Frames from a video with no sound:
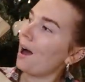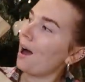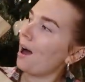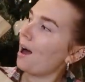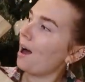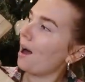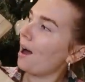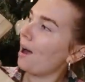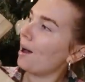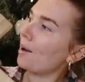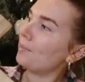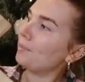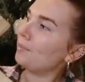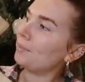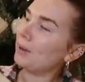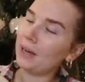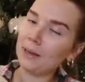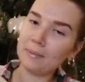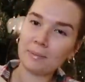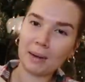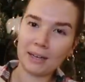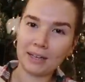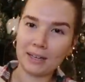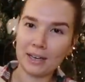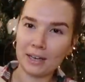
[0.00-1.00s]

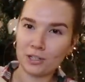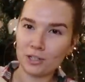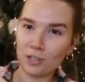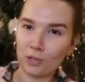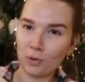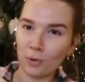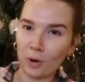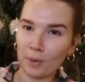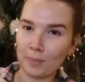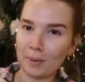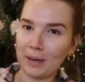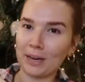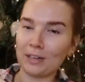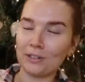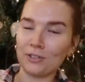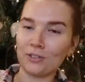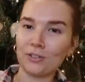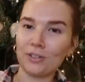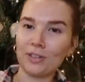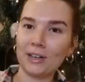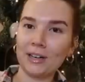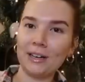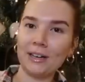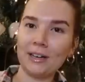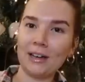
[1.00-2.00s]
In my kitchen or
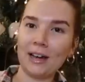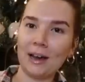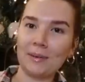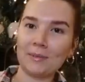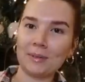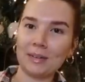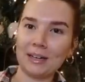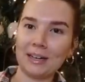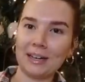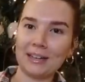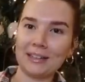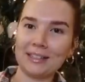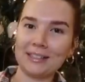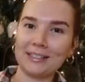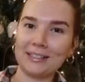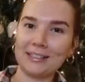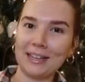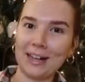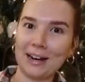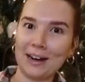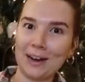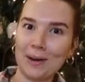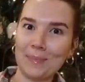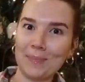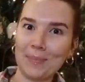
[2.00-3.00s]
pantry. I'm gonna get this
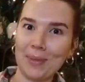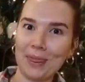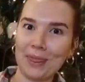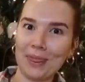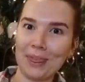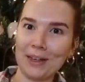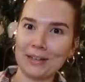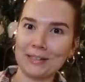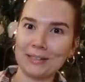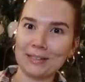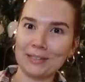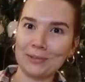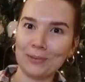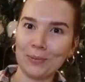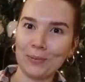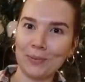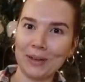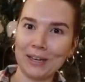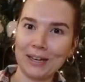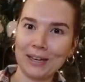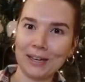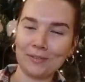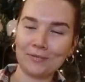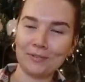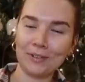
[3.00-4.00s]
set up this
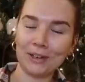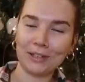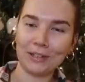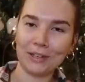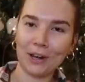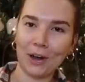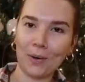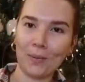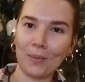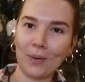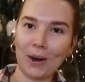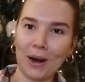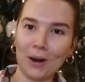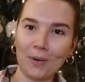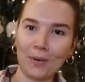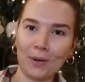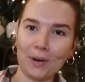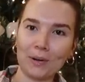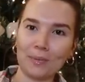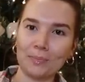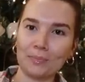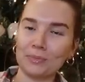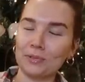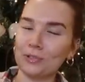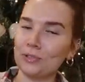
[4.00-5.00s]
week and figure out where I want
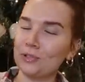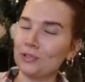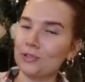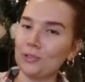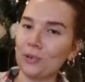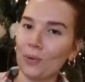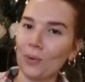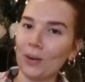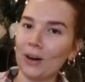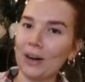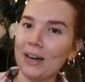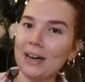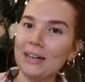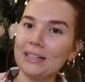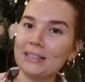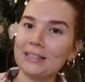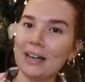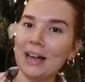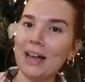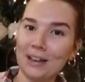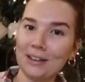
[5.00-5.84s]
to store it.